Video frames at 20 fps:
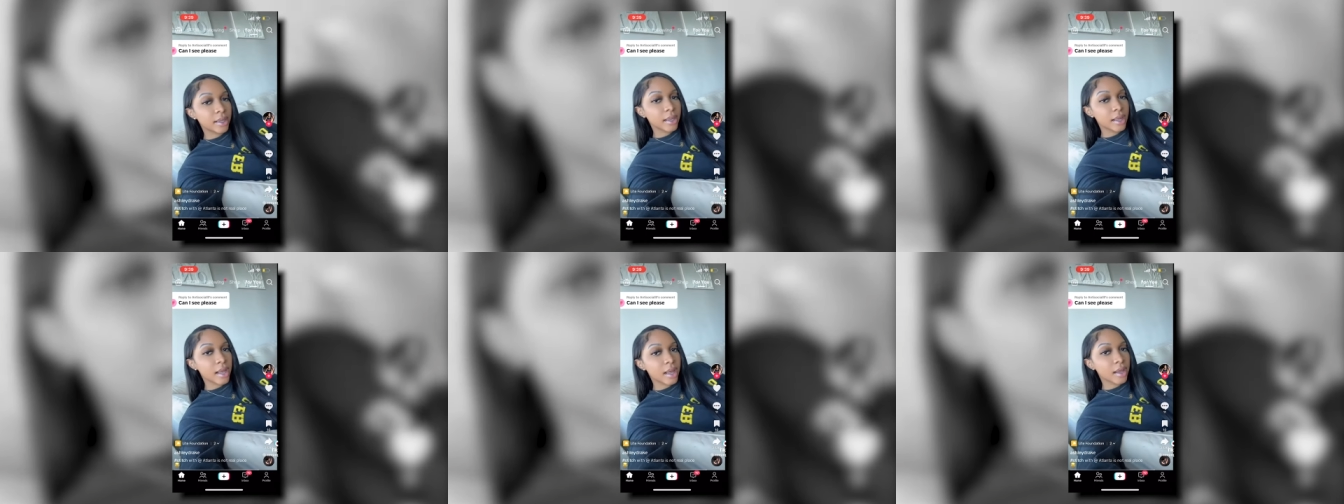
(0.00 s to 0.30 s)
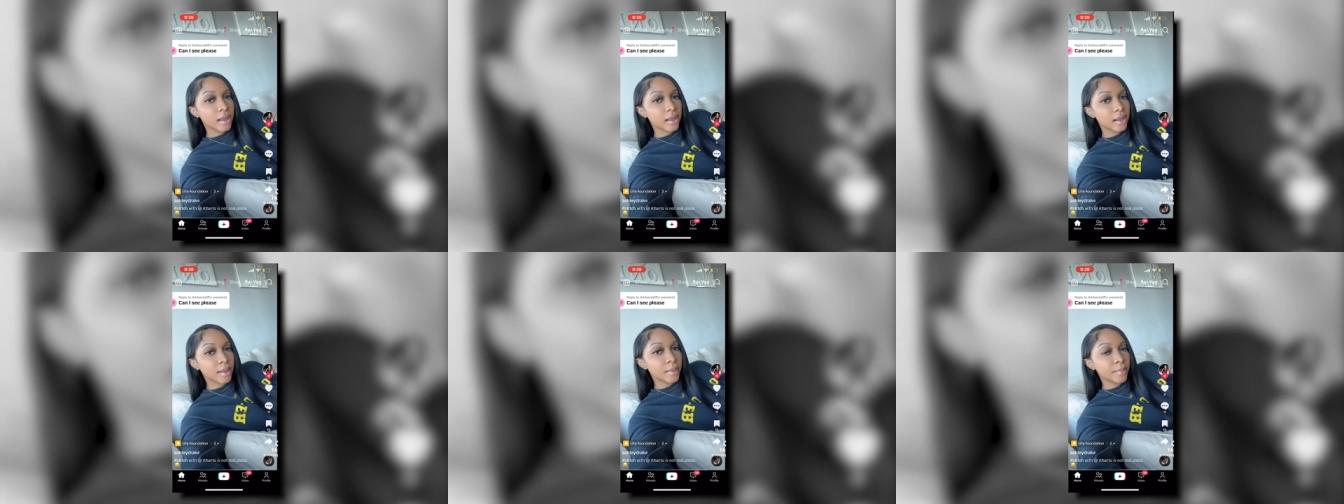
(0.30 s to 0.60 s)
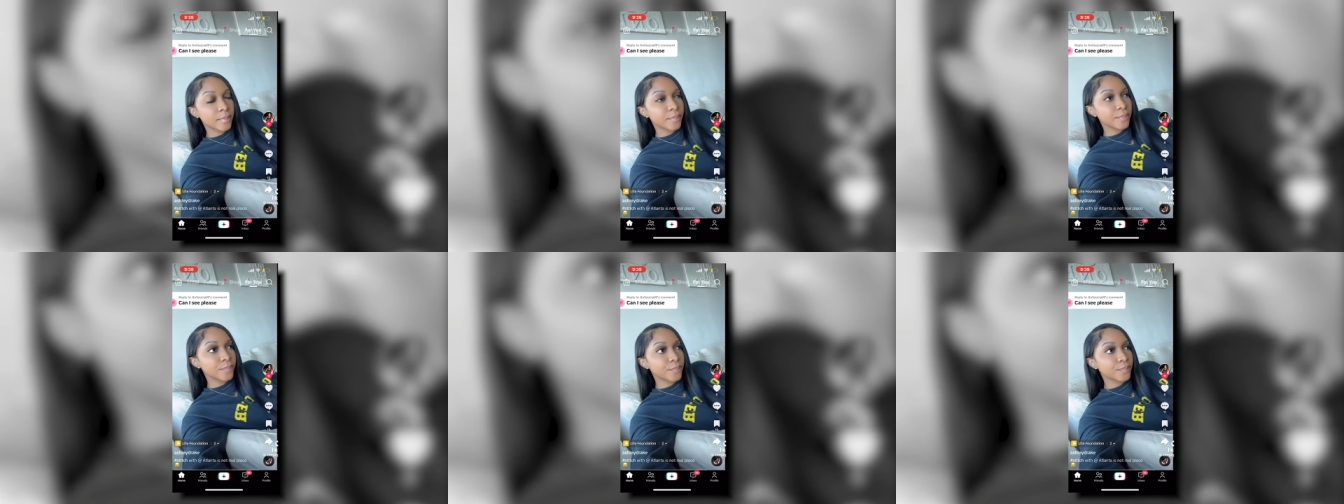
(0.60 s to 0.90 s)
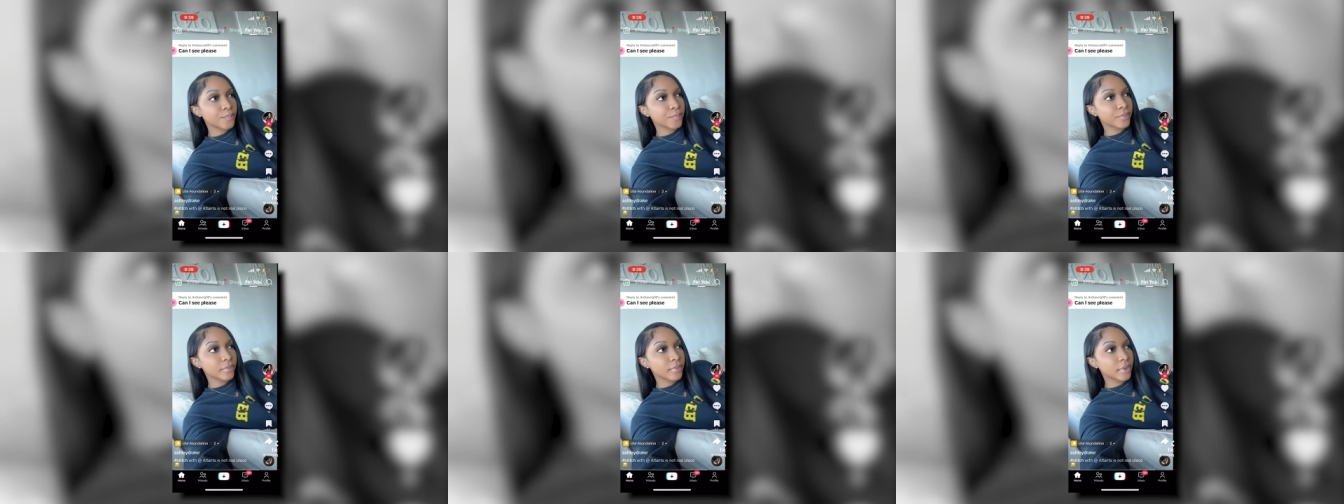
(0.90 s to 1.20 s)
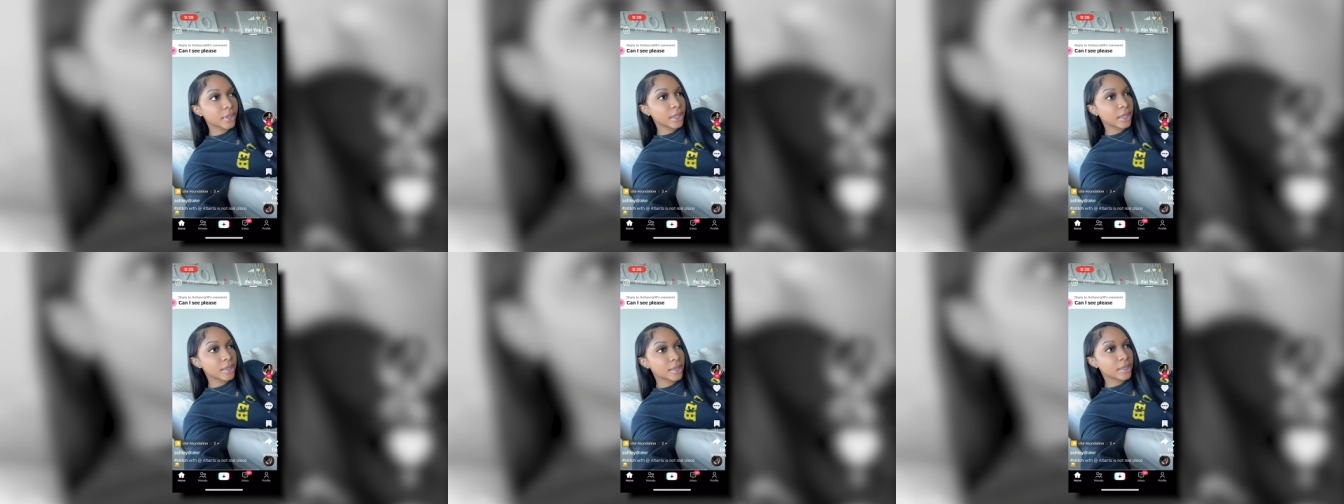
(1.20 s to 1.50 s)
um
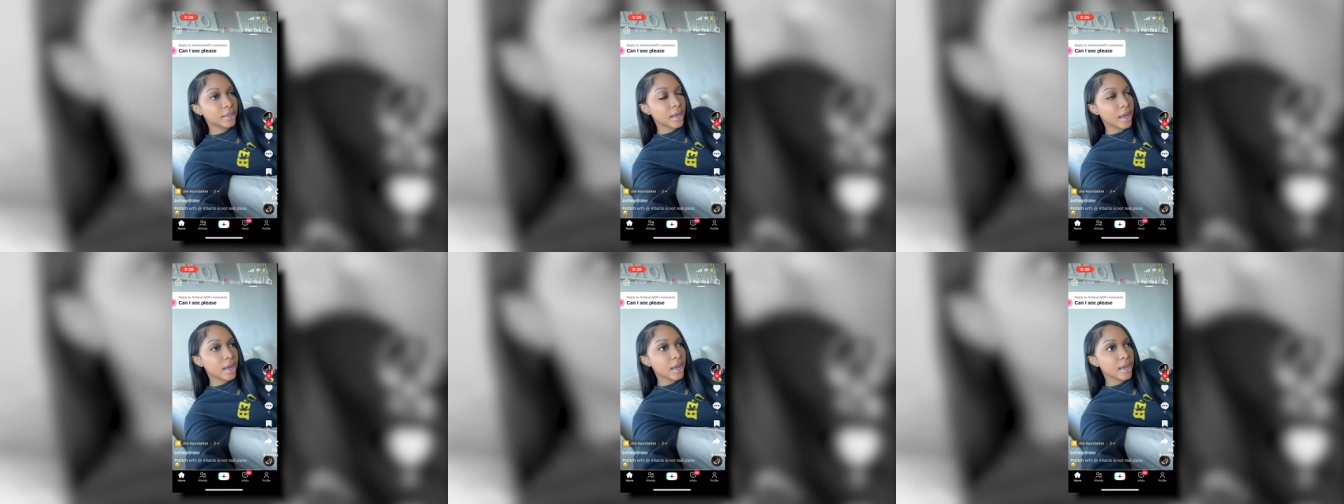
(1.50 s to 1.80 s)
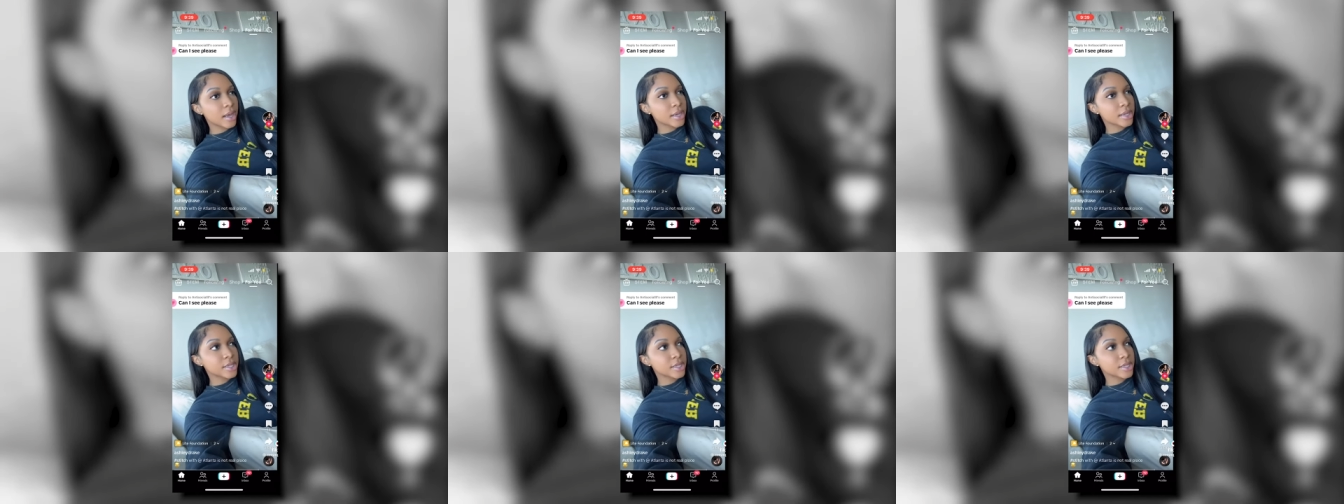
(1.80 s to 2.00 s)
yeah.